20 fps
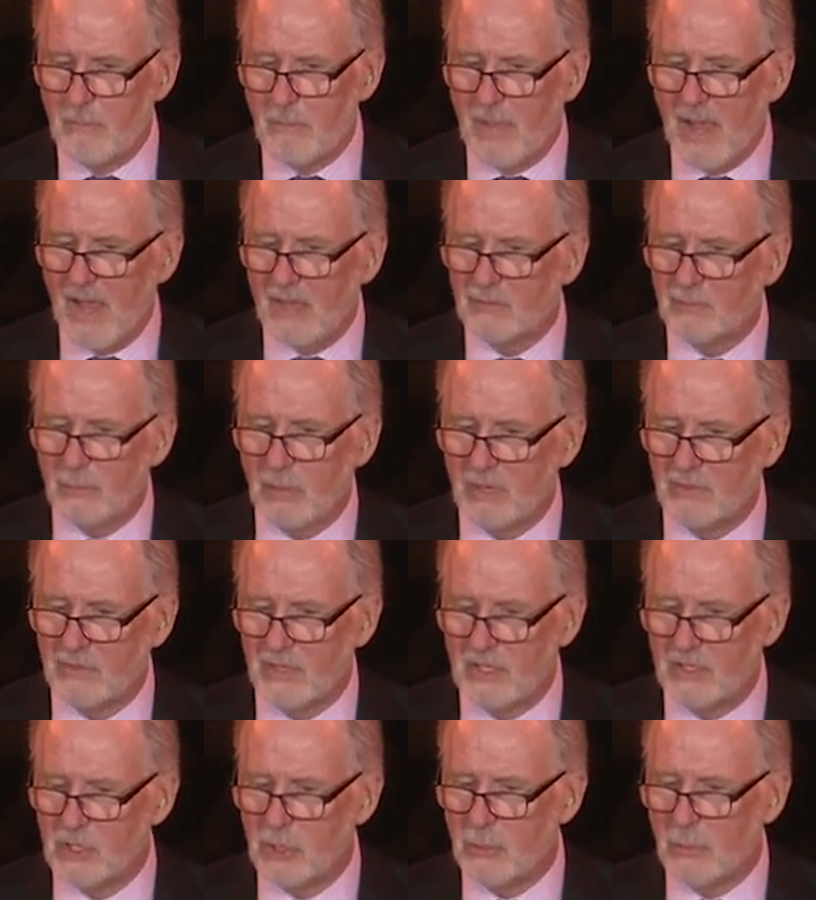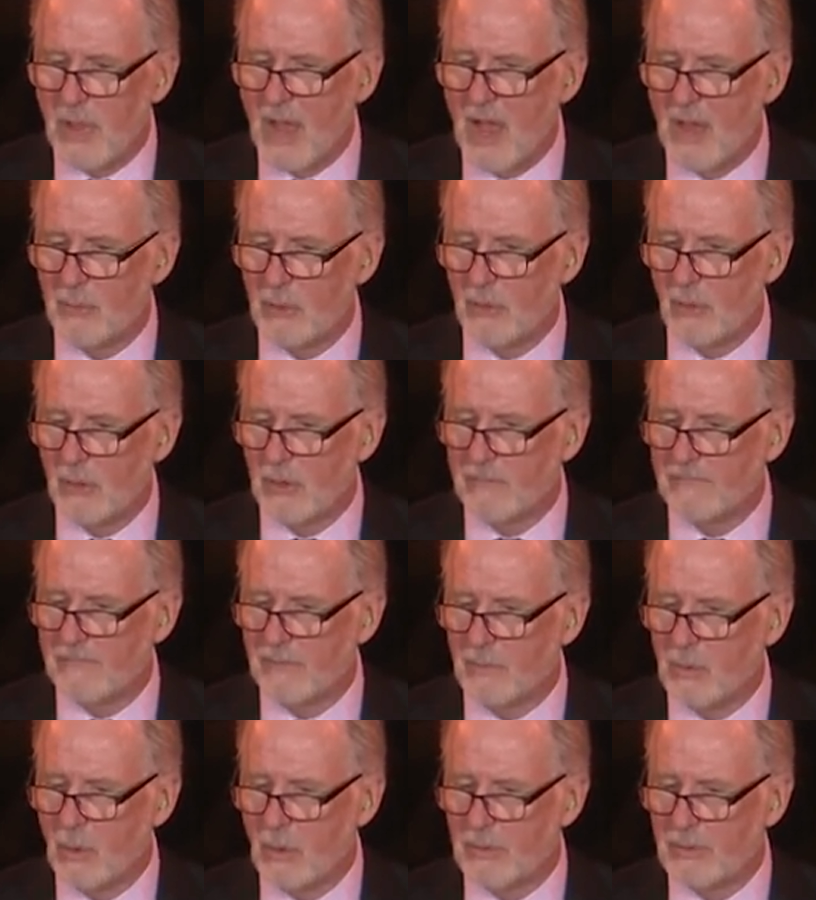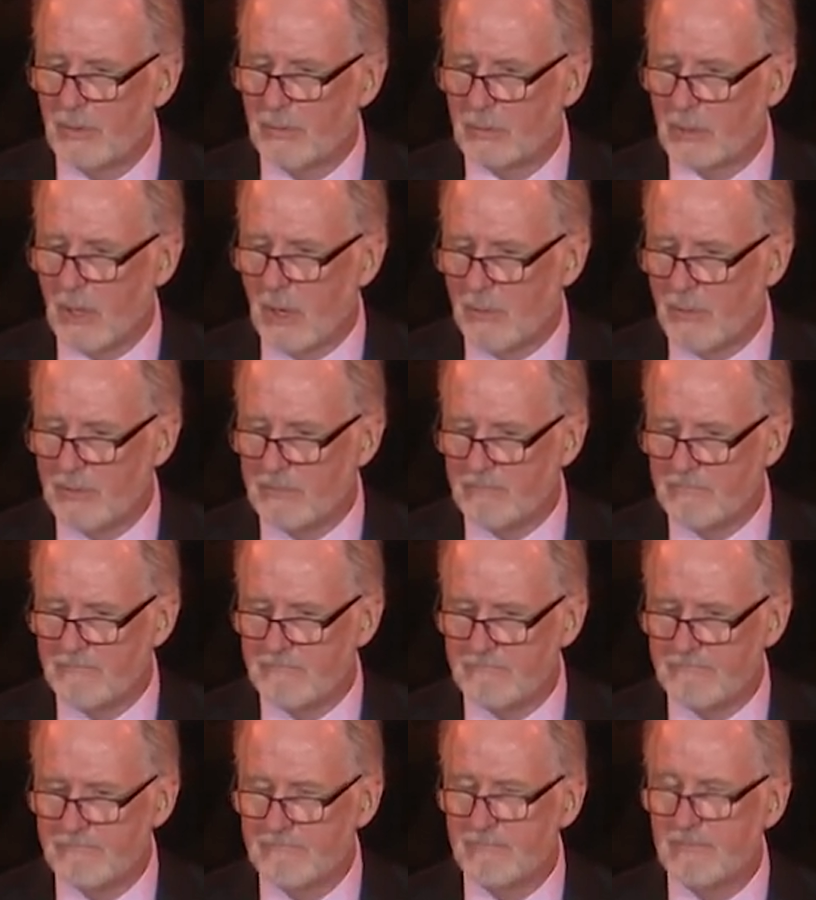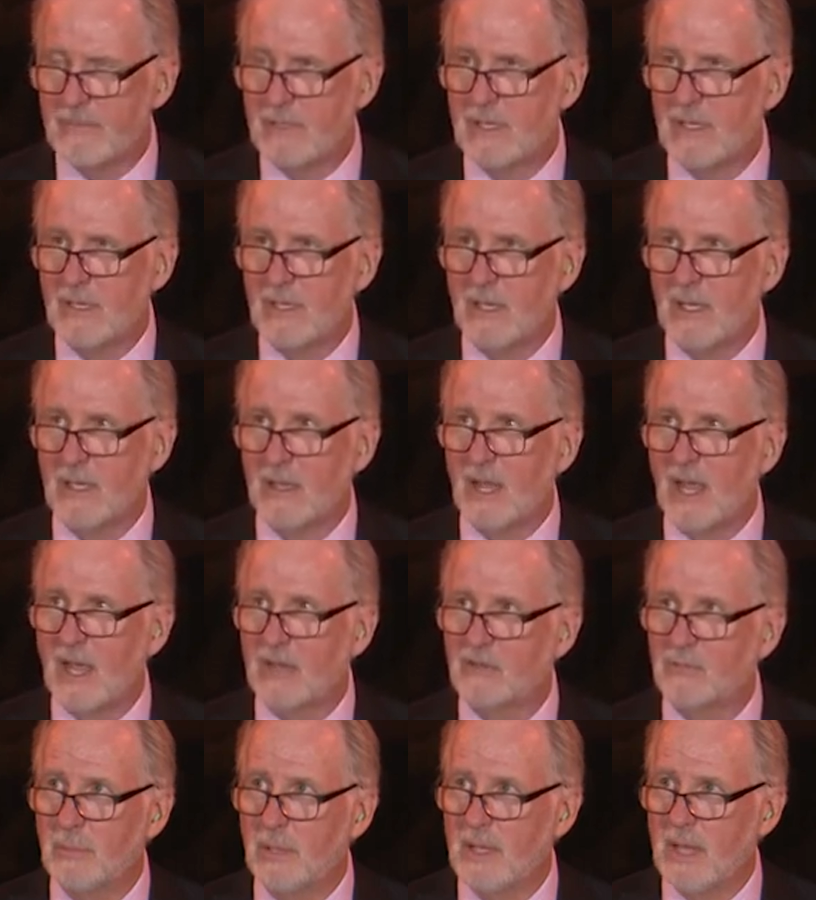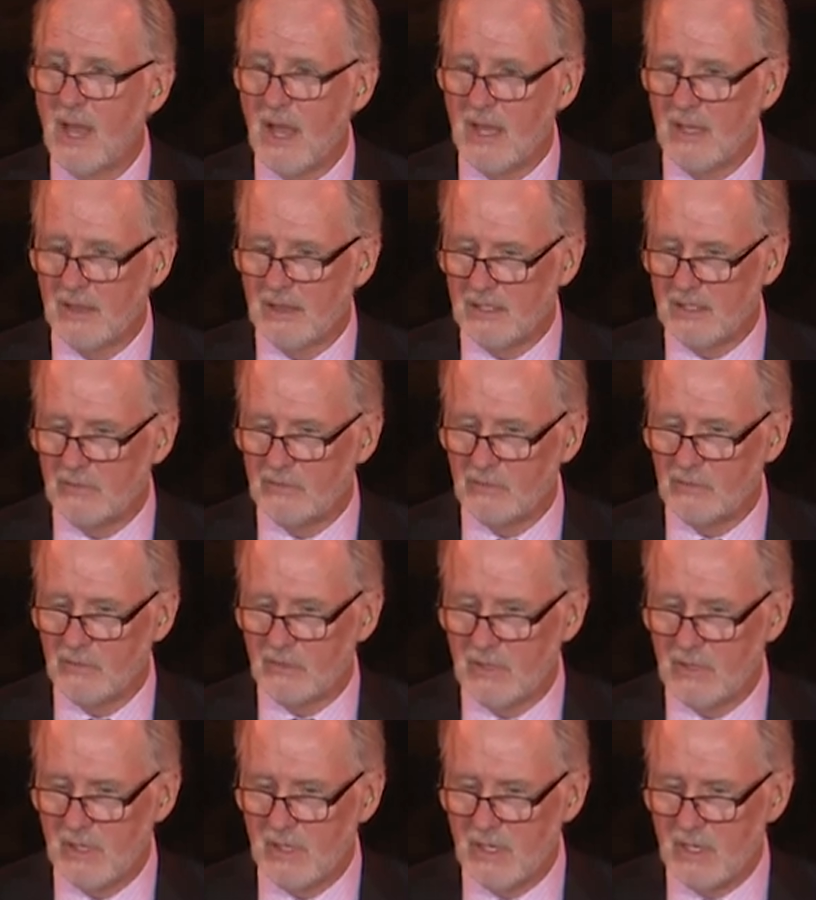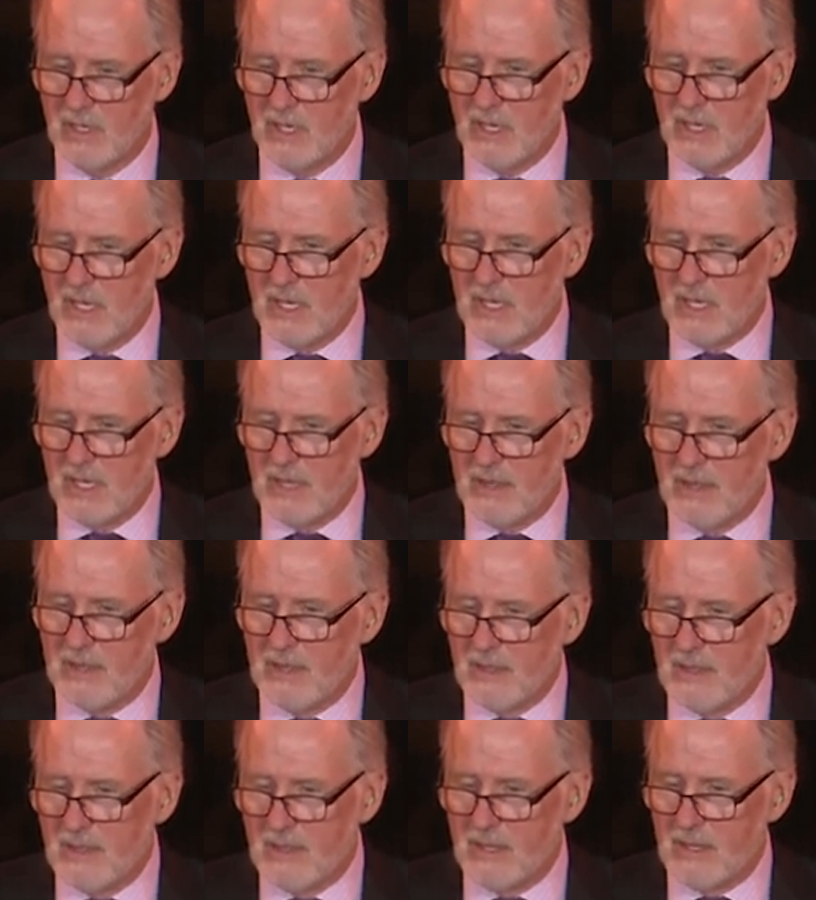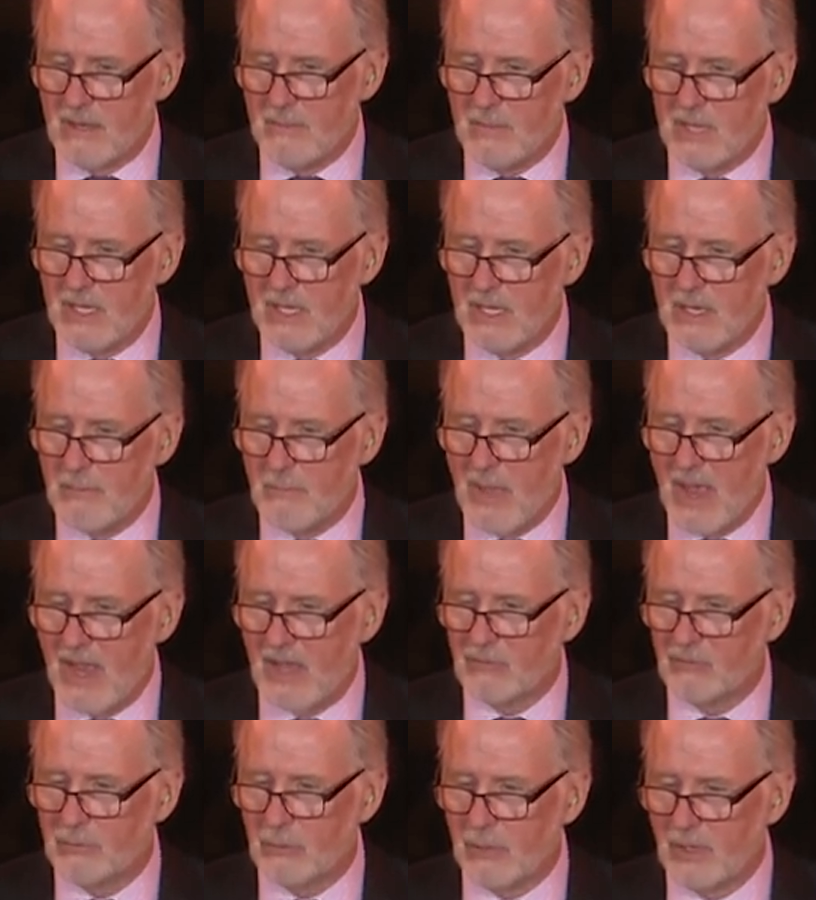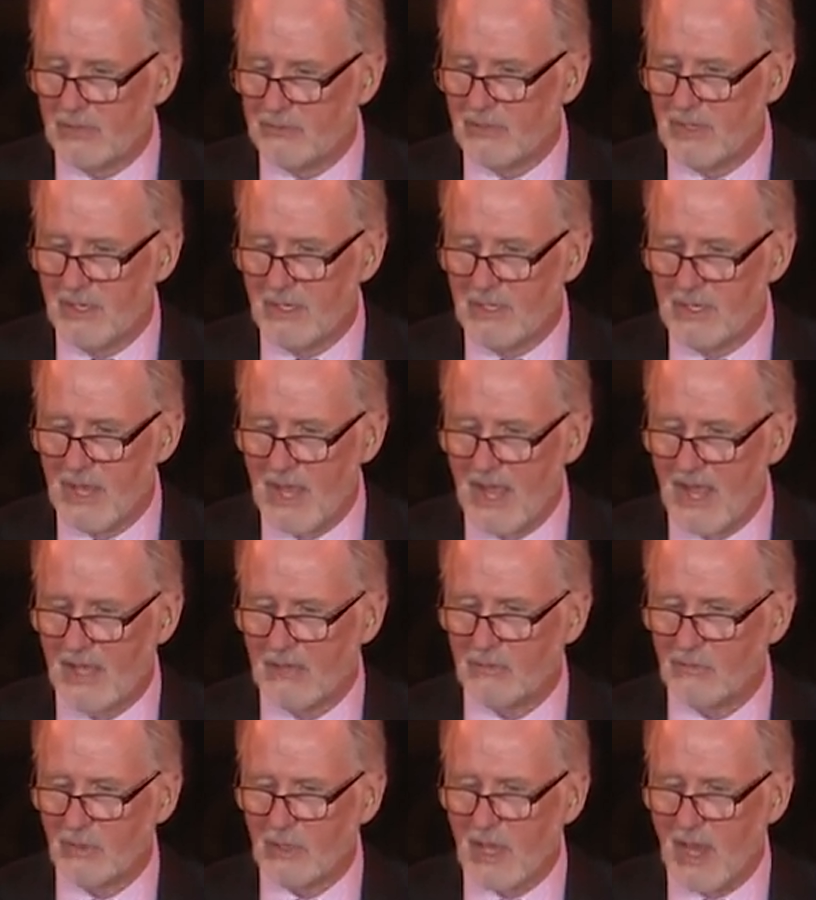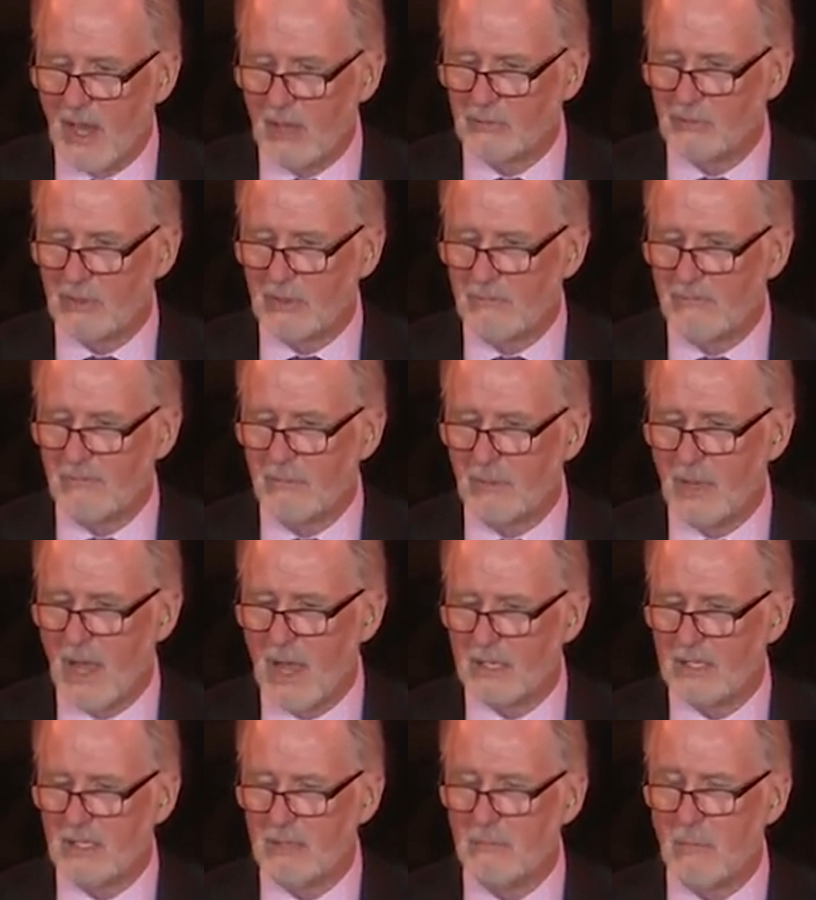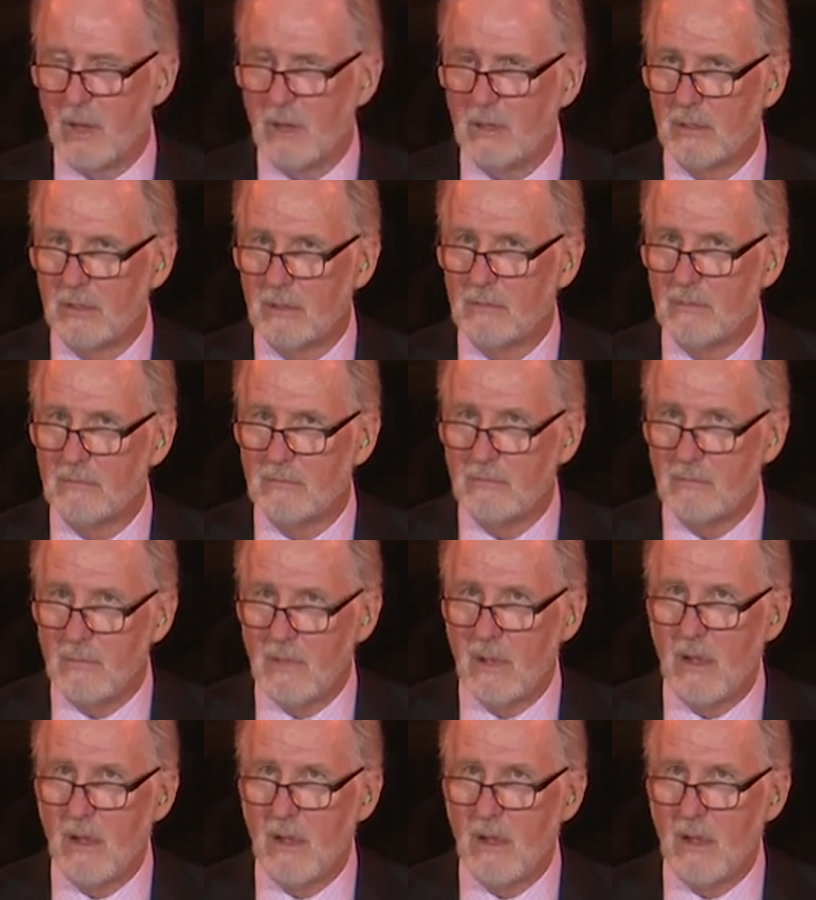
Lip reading: Past President Jill Pomeroy from Northrop Grumman, and last but not least, the immediate past president, Ann Zilkowski from Lockheed Martin.